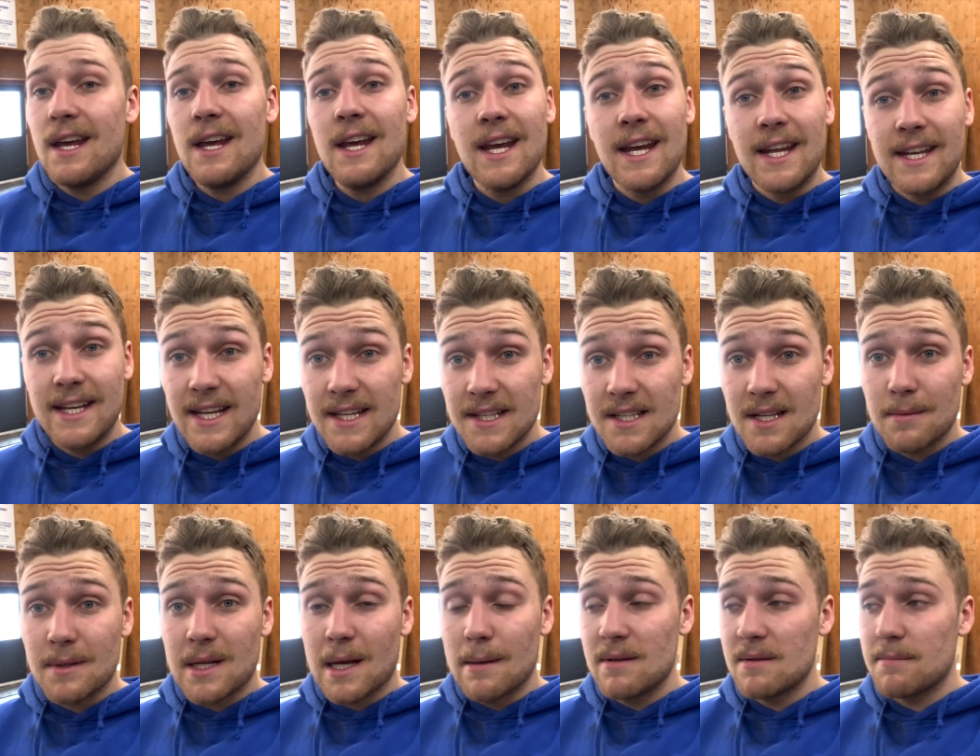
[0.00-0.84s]
And he ended up
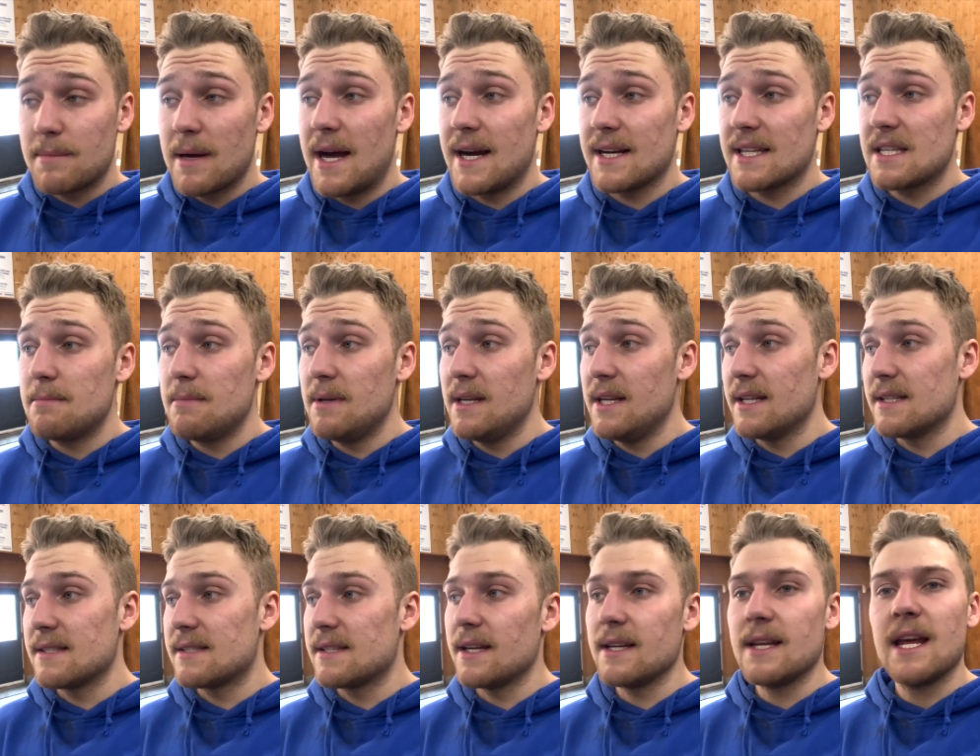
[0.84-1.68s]
coming back to me
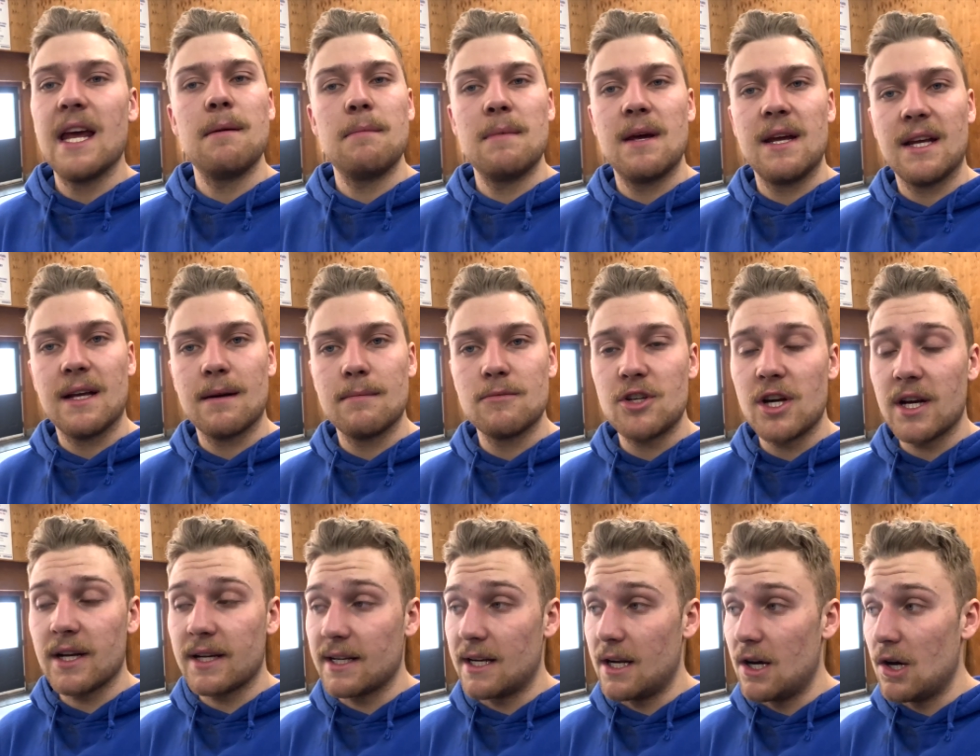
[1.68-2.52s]
and saying, hey man, come
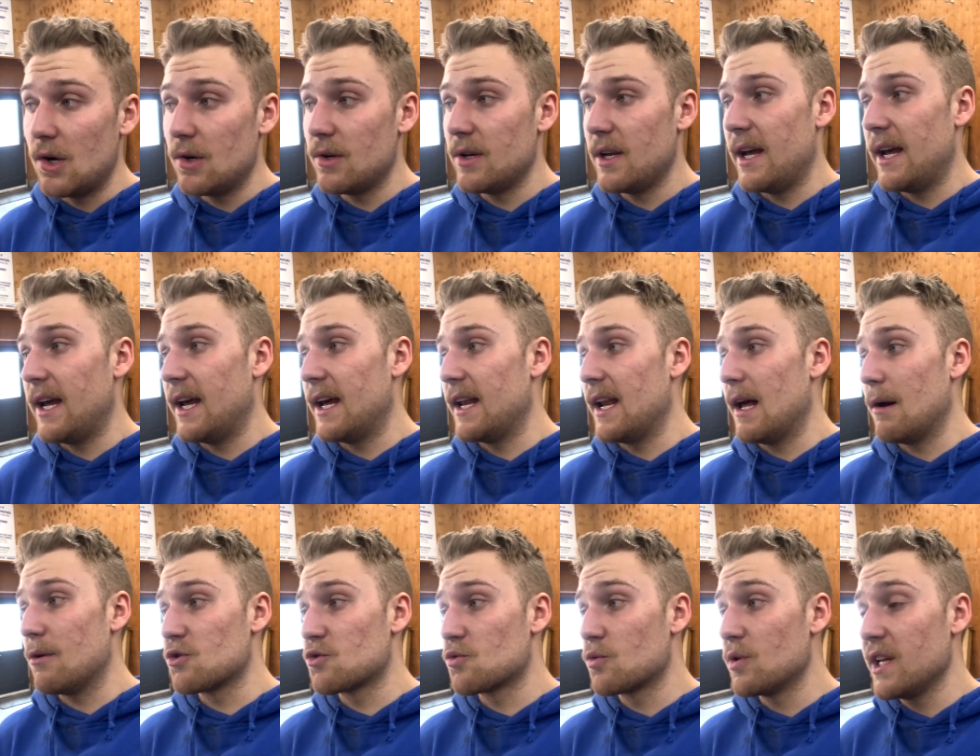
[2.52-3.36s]
check it out. And I
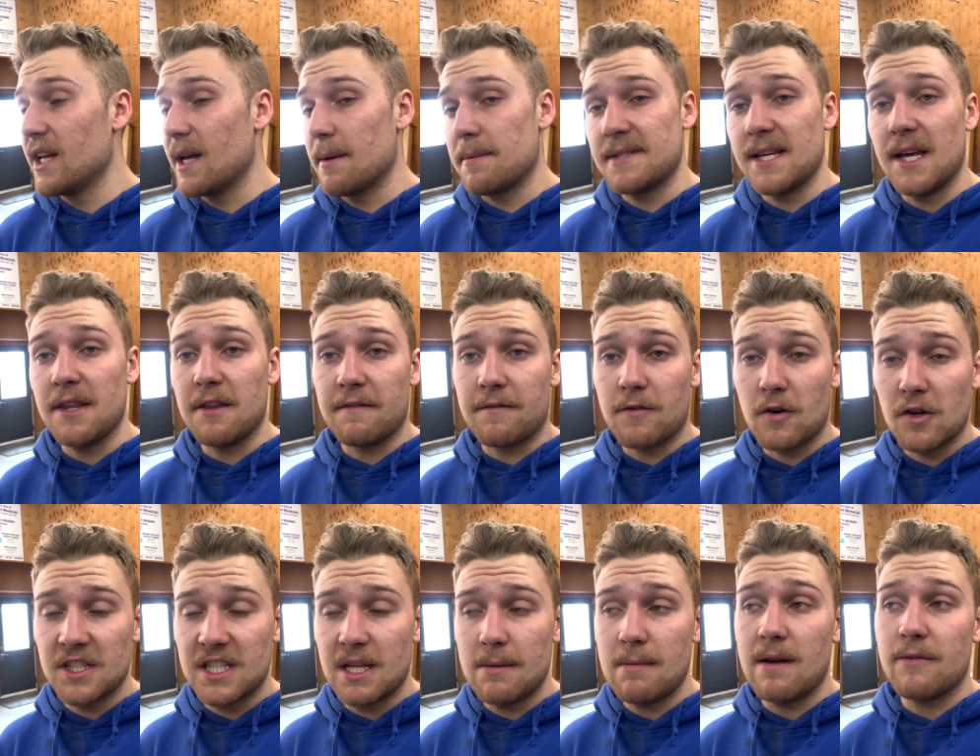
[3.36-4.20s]
was really upset the
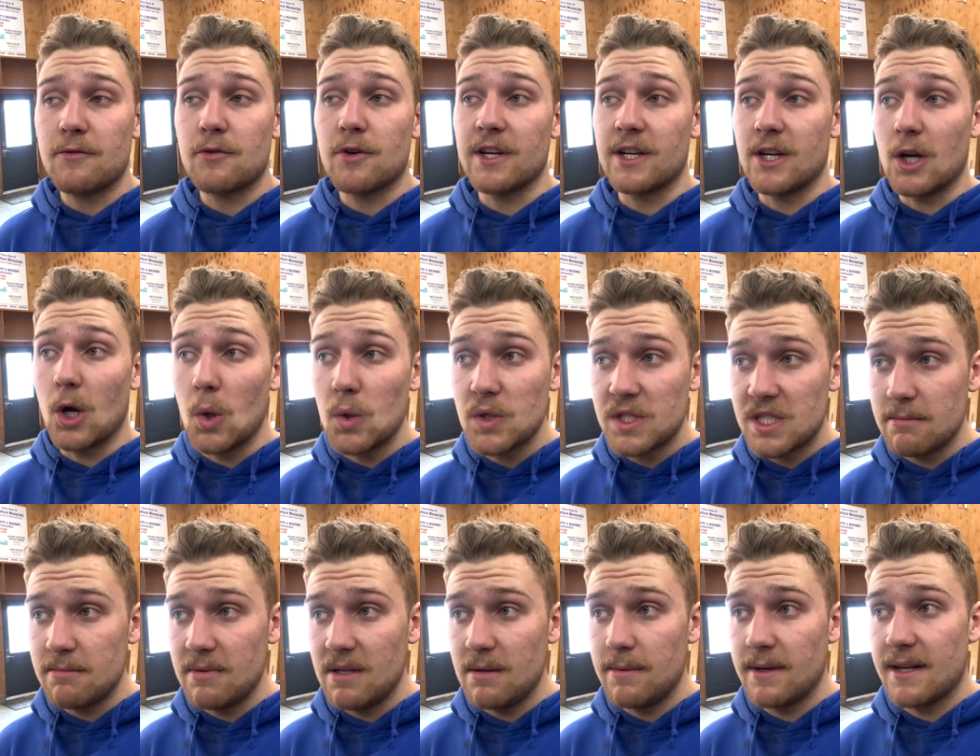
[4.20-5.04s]
first time after he ghosted
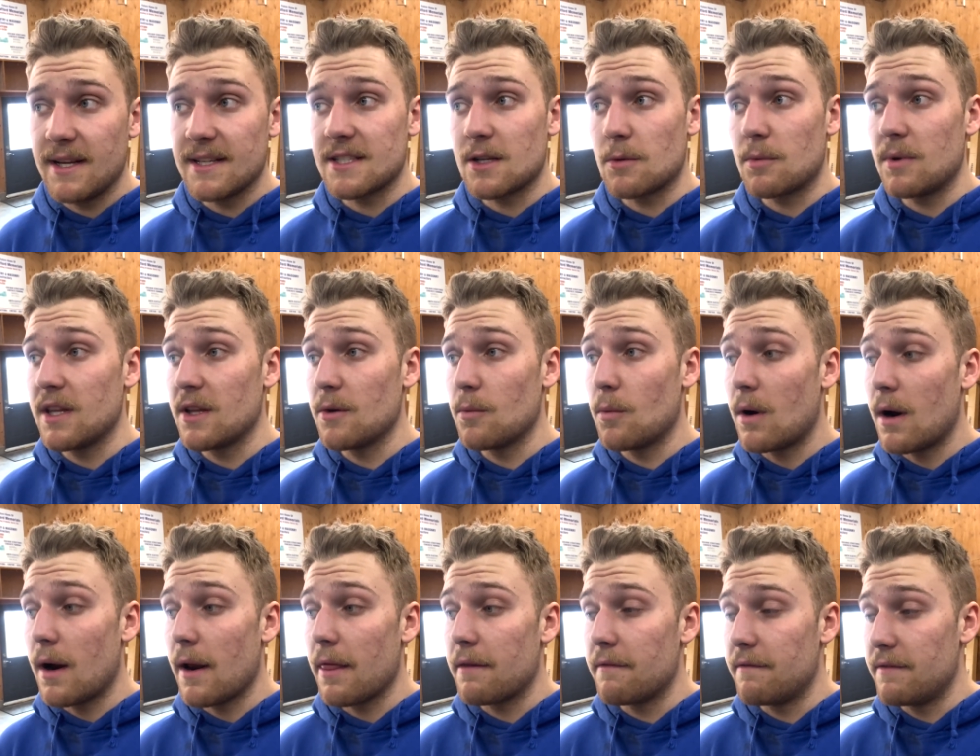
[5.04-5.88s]
me, because I really
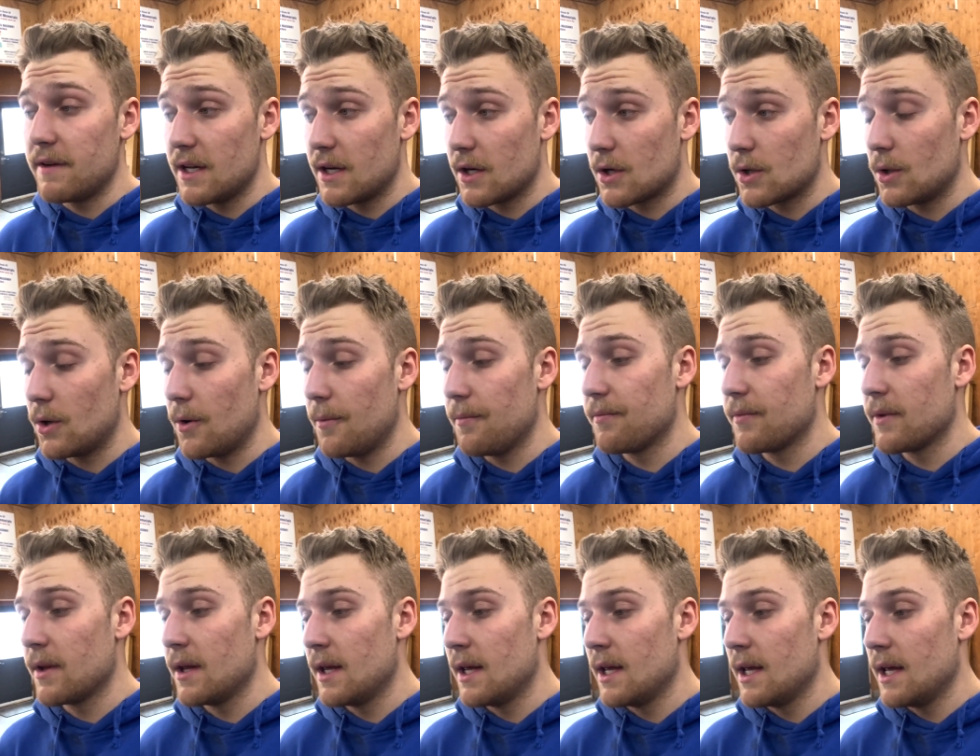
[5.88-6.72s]
wanted the vehicle.
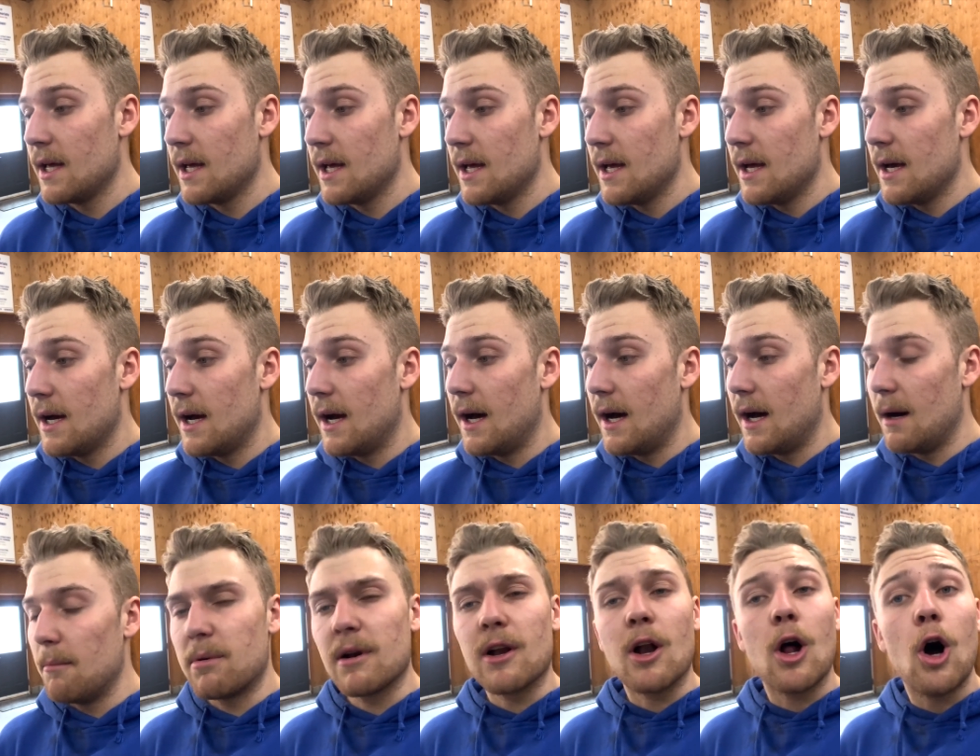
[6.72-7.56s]

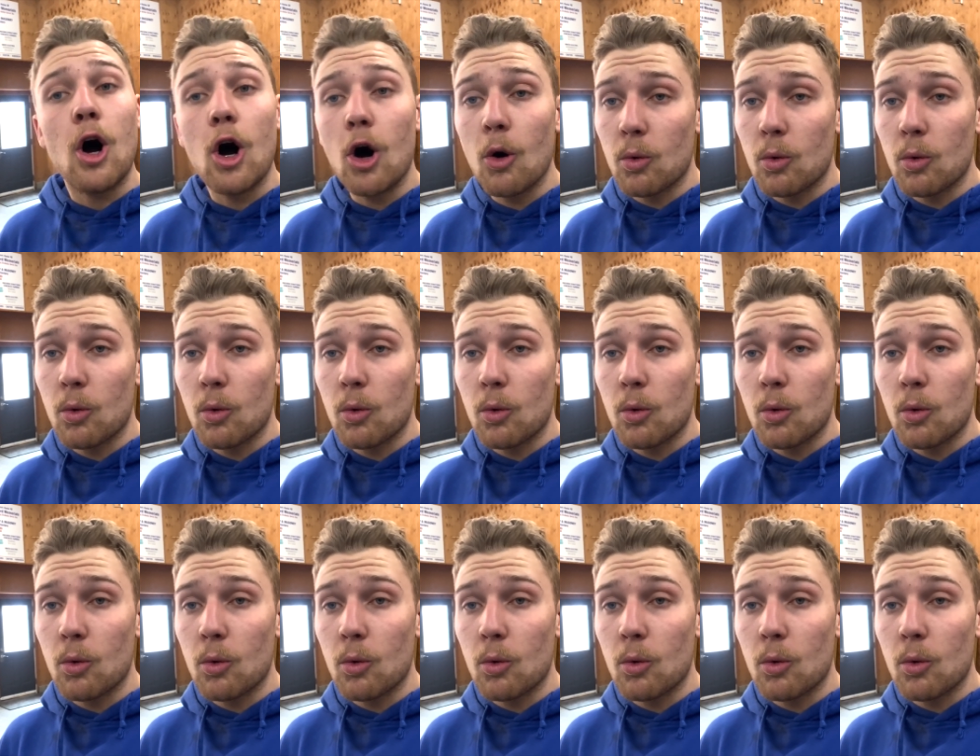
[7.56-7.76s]
But it all